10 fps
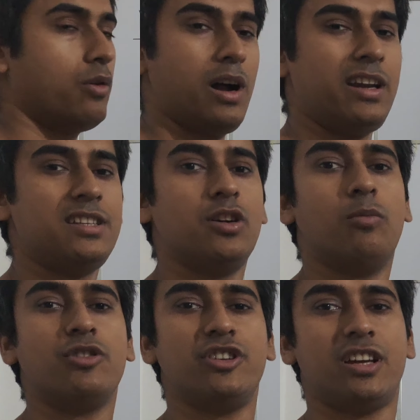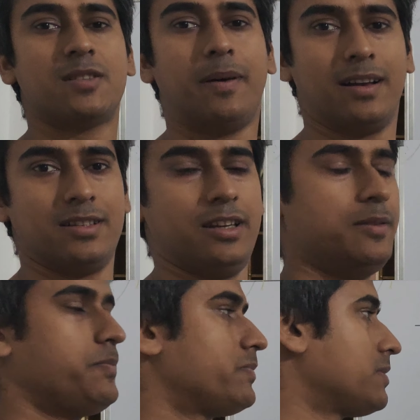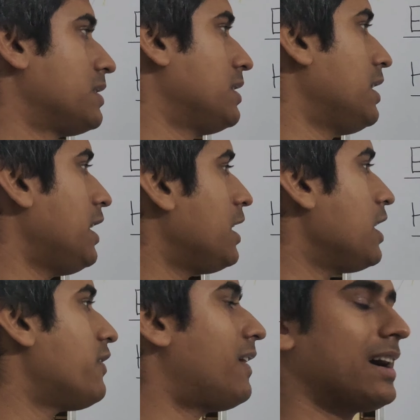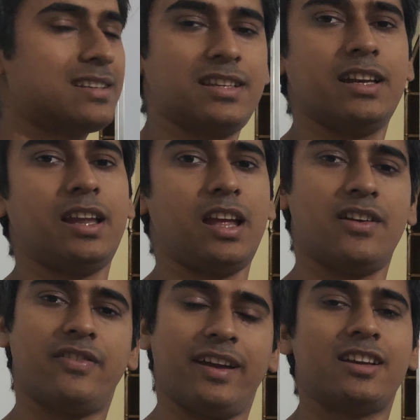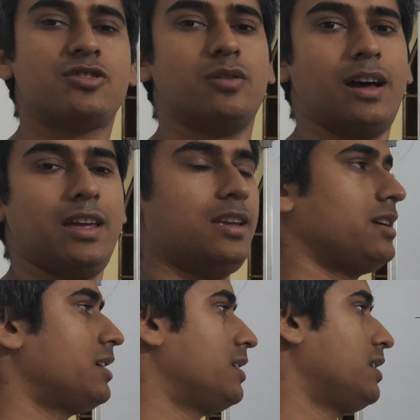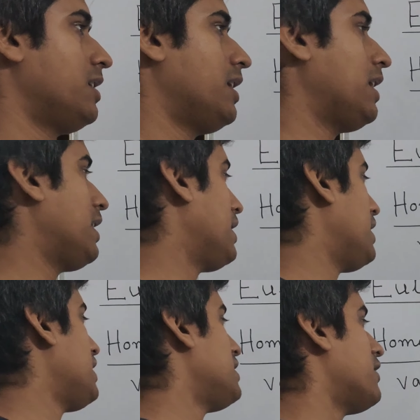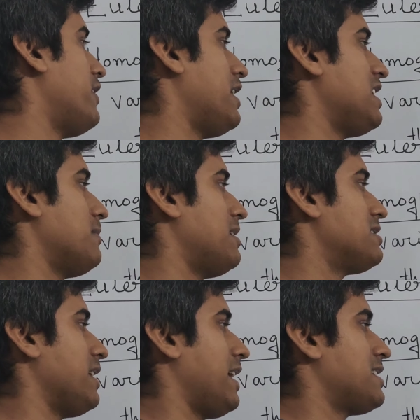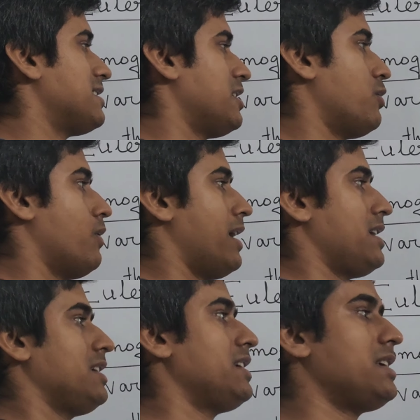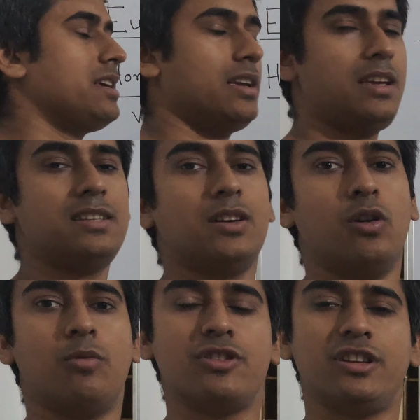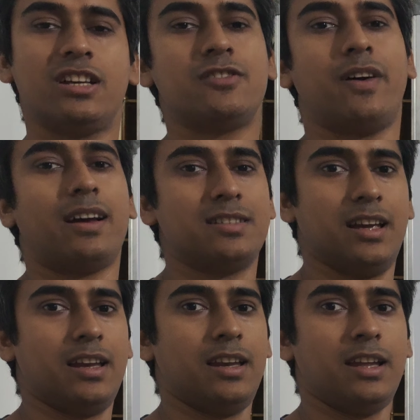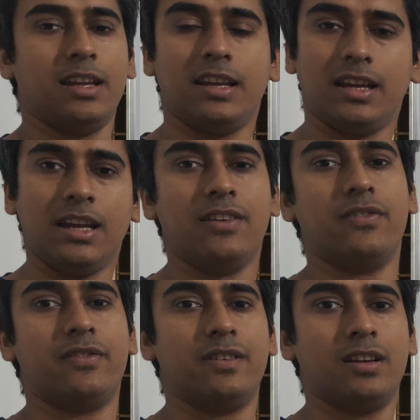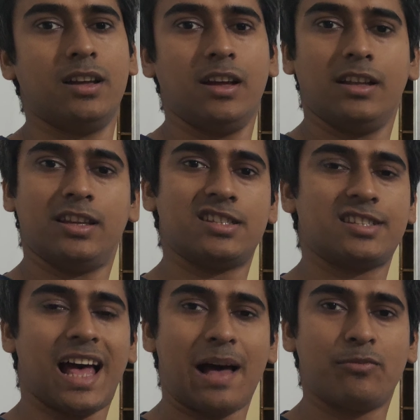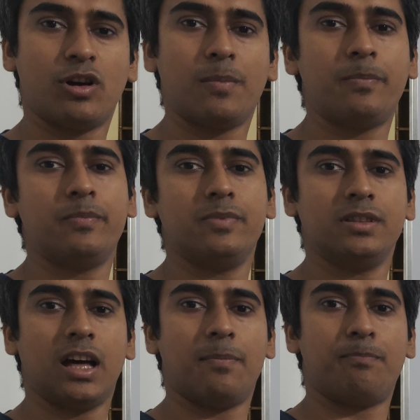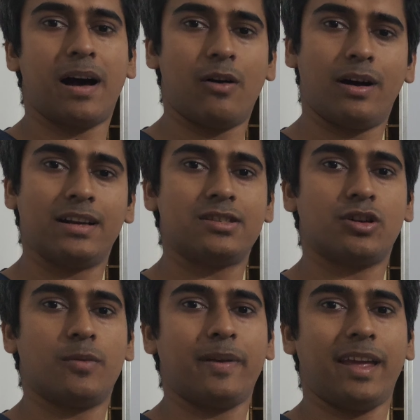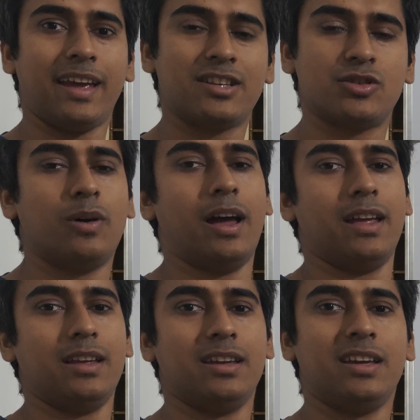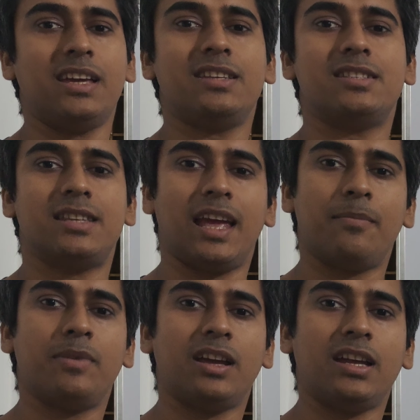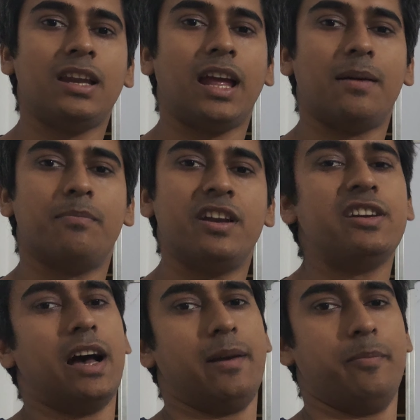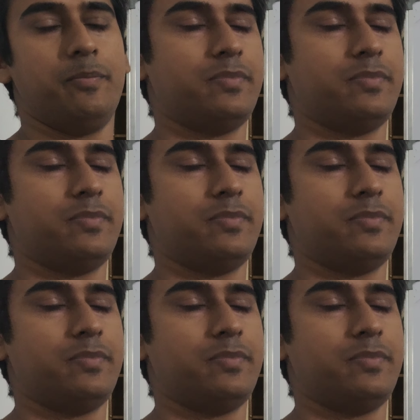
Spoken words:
what is a homogeneous function. A function fxy in the variables x and y is a homogeneous function if the sum of the powers of xy is same in every term.